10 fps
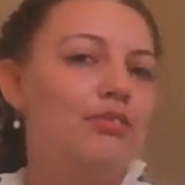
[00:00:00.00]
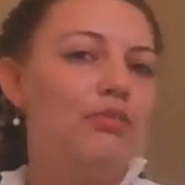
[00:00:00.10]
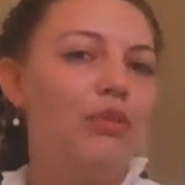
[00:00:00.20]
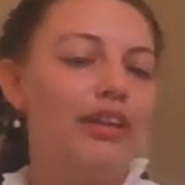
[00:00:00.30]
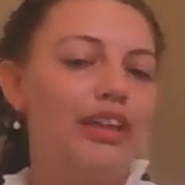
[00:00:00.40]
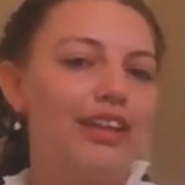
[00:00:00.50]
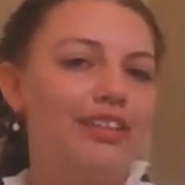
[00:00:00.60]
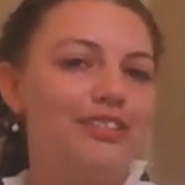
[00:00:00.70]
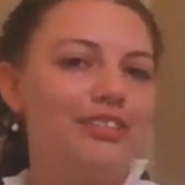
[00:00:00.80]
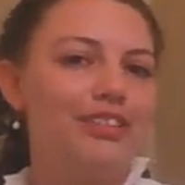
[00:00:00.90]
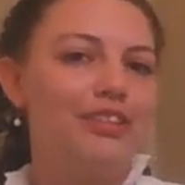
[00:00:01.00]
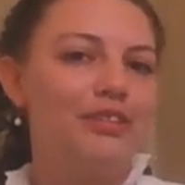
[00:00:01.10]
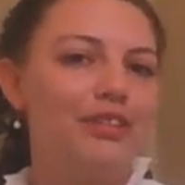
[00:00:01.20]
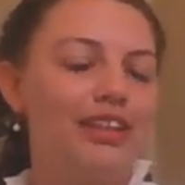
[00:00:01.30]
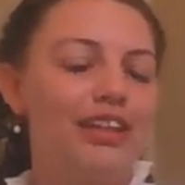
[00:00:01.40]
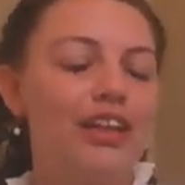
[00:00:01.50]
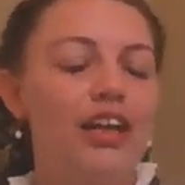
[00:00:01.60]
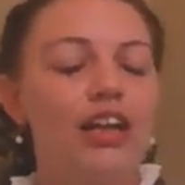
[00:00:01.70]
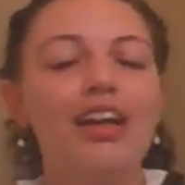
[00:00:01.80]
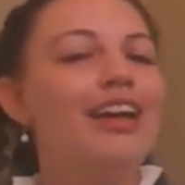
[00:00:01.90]
what they used to do with it.
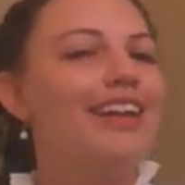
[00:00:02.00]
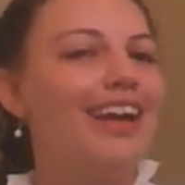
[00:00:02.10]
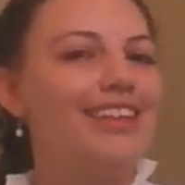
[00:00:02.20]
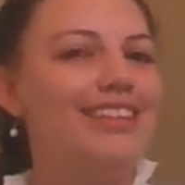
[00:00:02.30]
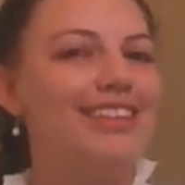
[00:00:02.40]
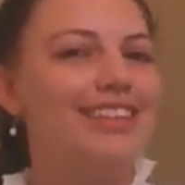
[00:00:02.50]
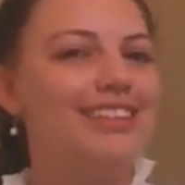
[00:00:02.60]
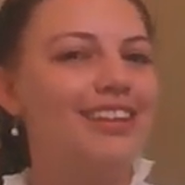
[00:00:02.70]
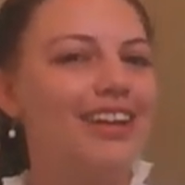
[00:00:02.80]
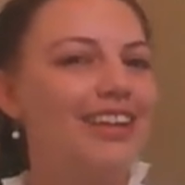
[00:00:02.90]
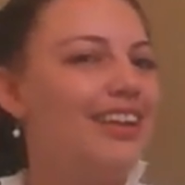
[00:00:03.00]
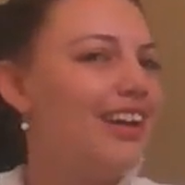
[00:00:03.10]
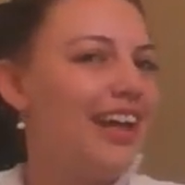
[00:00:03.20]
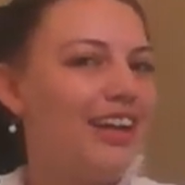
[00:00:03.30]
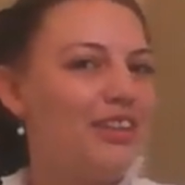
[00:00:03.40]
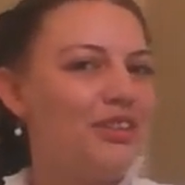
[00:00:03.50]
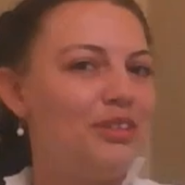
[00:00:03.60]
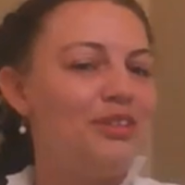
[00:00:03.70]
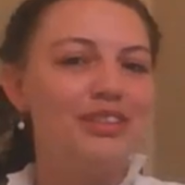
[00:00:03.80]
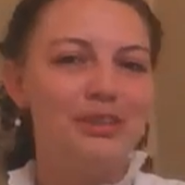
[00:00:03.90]
Now let's get started on how to
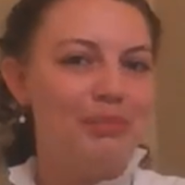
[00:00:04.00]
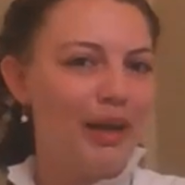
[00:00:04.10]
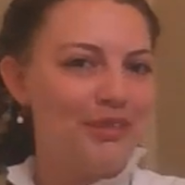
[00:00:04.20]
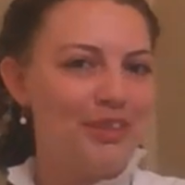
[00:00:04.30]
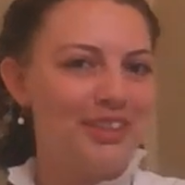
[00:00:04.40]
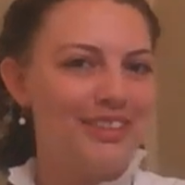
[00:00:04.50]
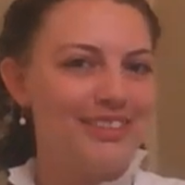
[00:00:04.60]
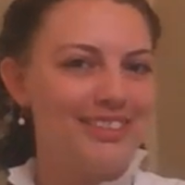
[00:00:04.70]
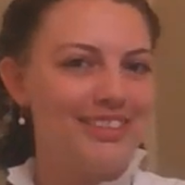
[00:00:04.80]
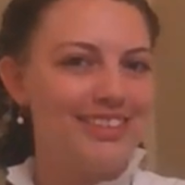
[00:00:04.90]
do spiral curls.